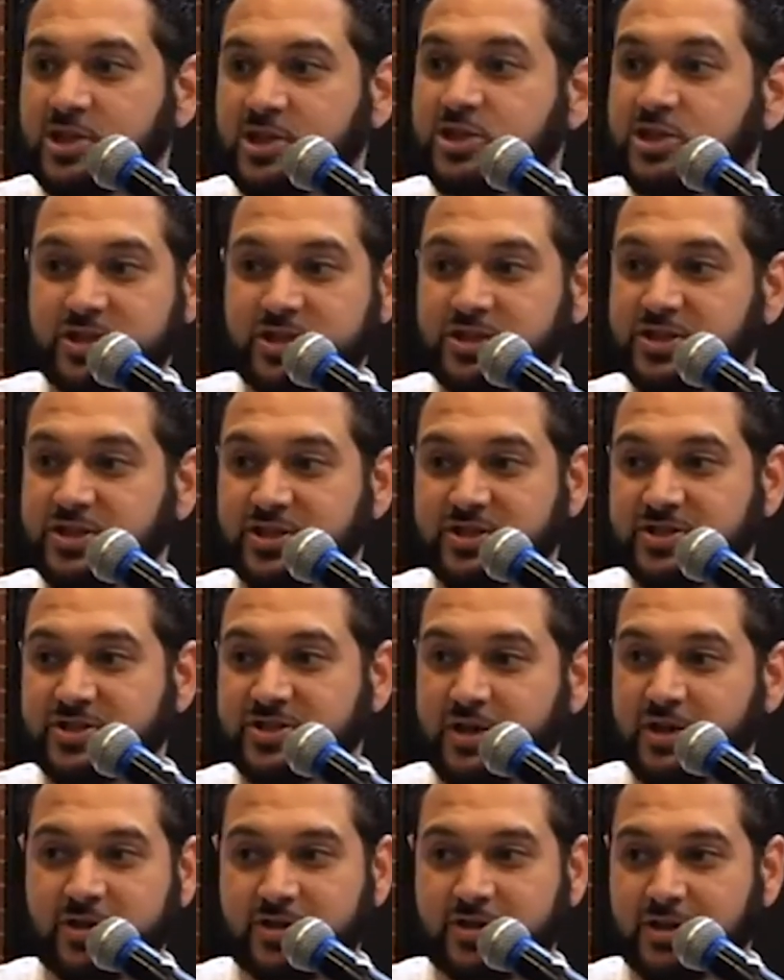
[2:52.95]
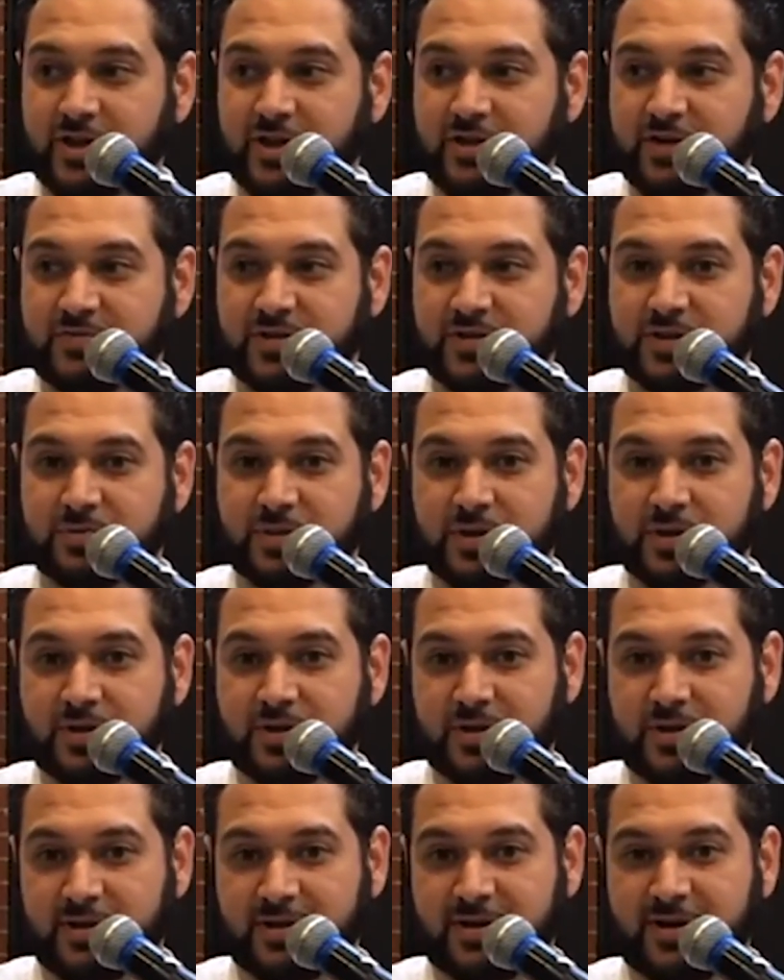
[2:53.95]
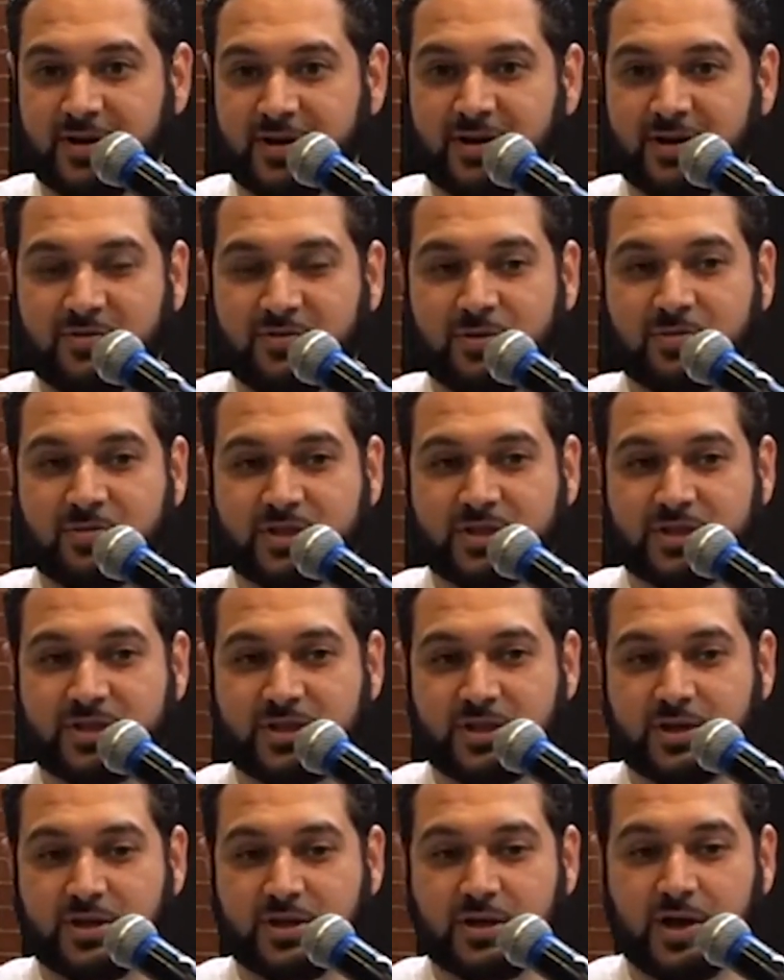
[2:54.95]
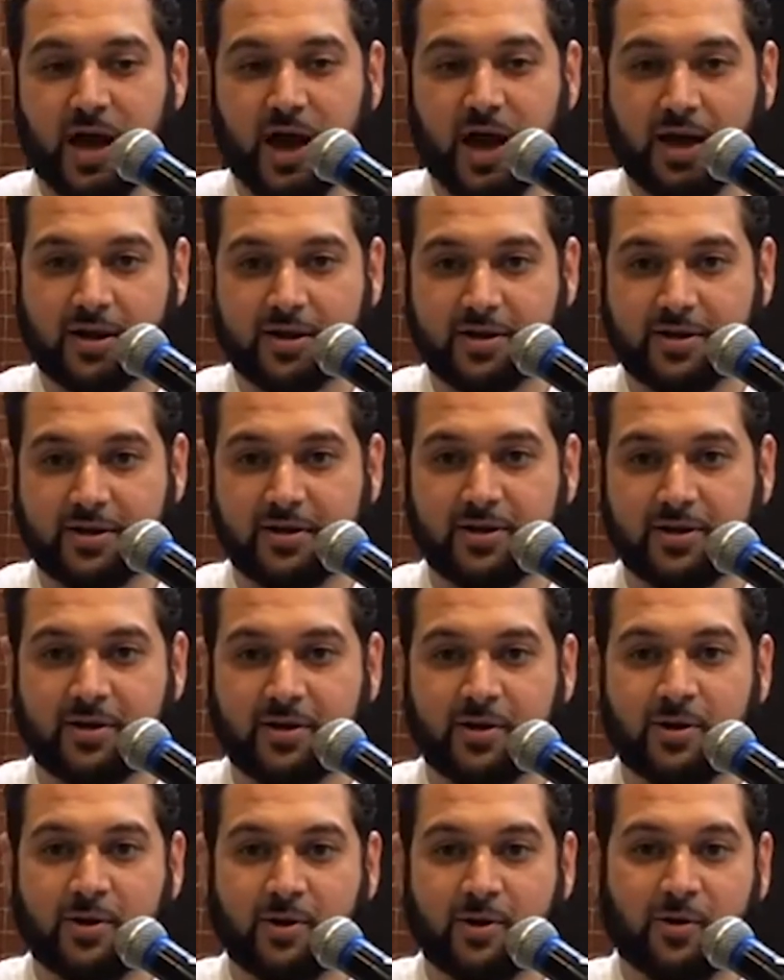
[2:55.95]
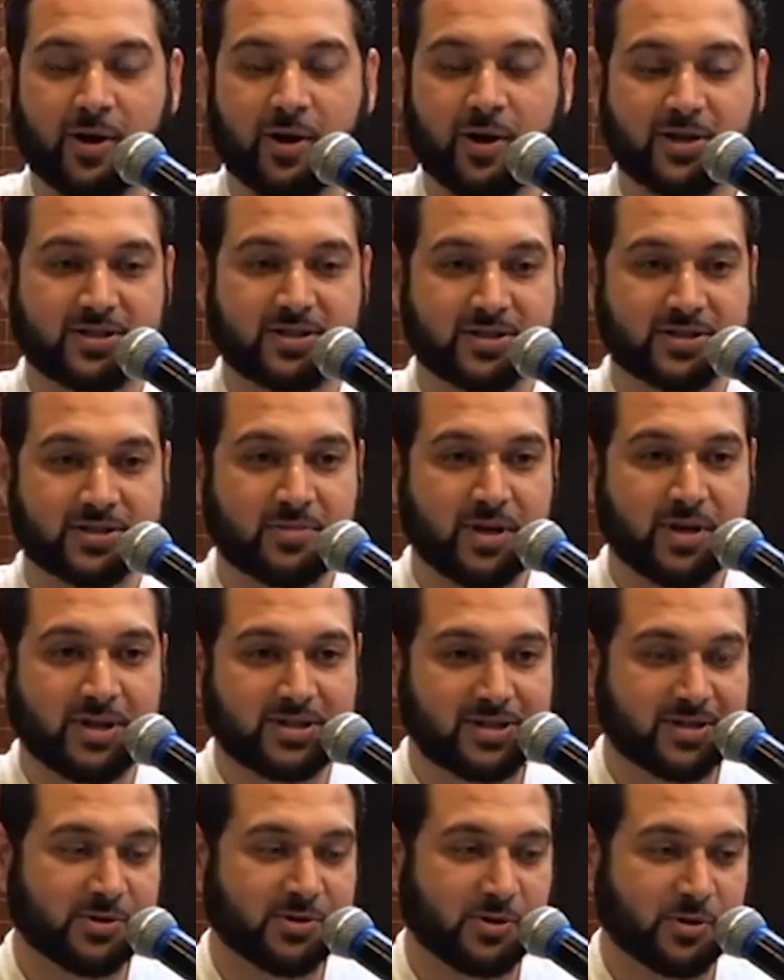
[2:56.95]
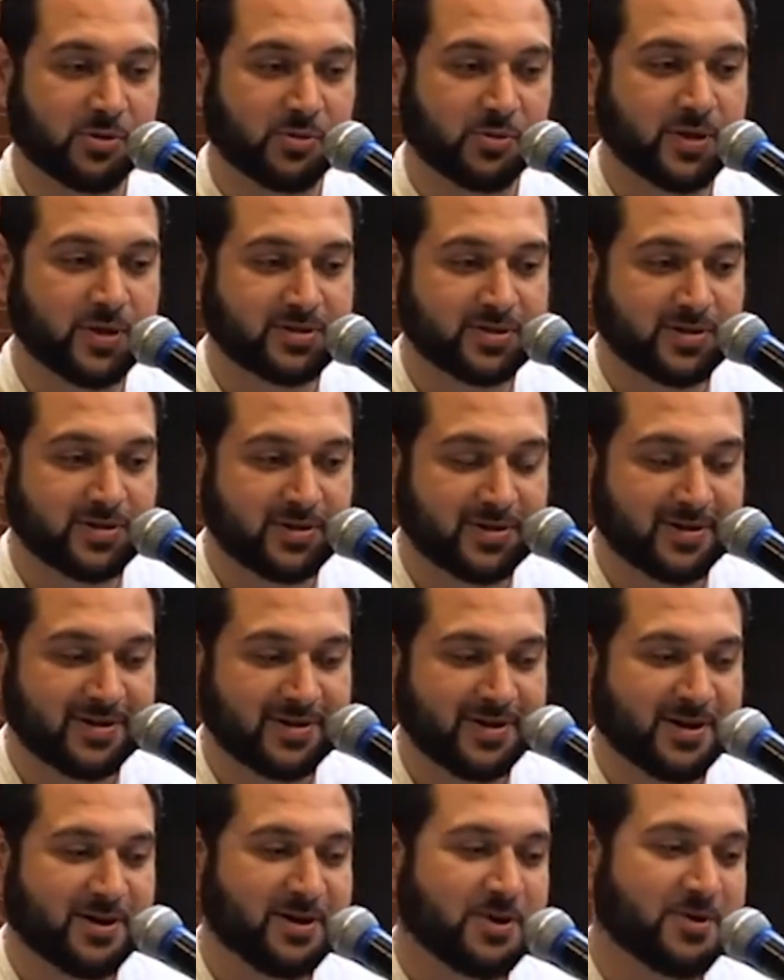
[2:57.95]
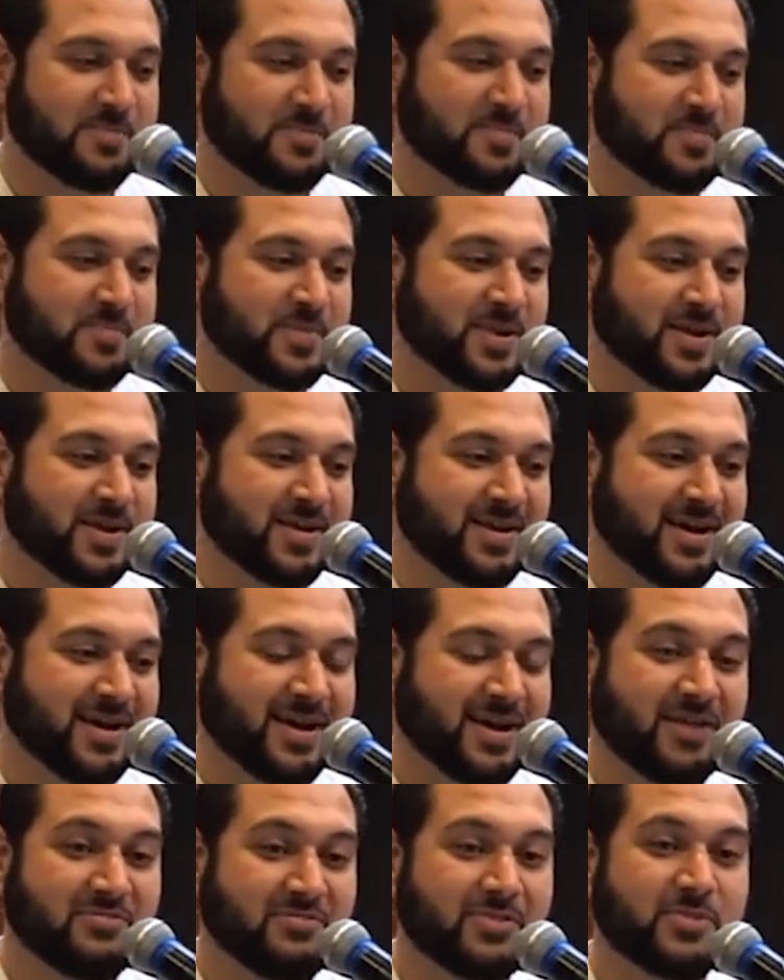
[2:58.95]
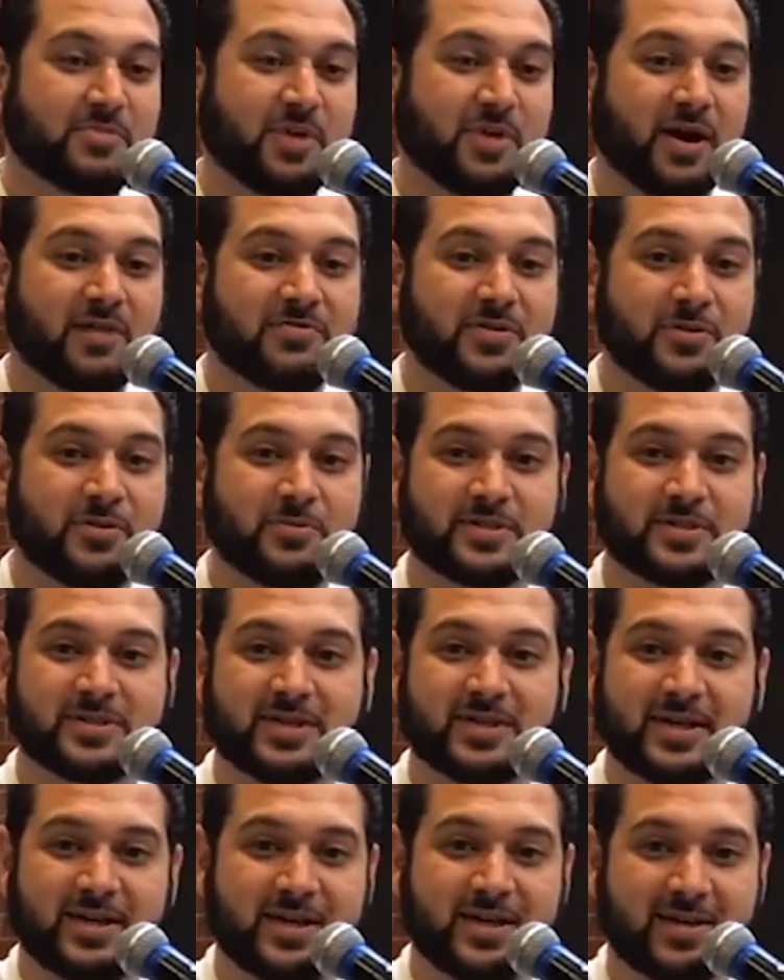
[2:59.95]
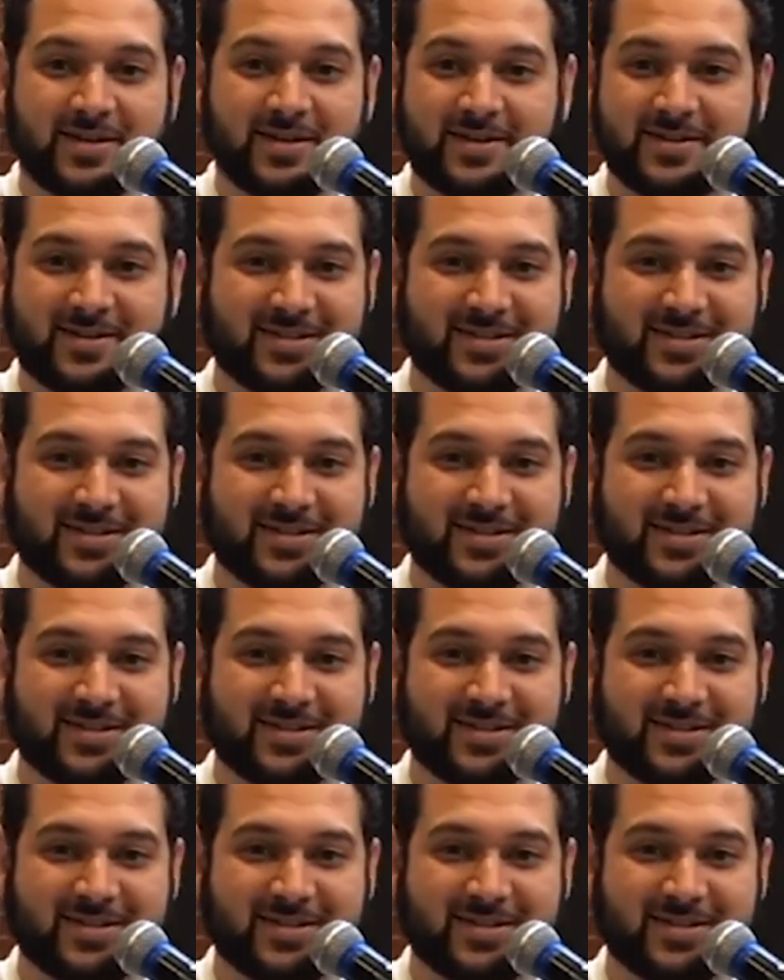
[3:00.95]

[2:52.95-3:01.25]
Just to start the Day of Judgment from the sheer agony or anticipation or wait. And every prophet would say, this is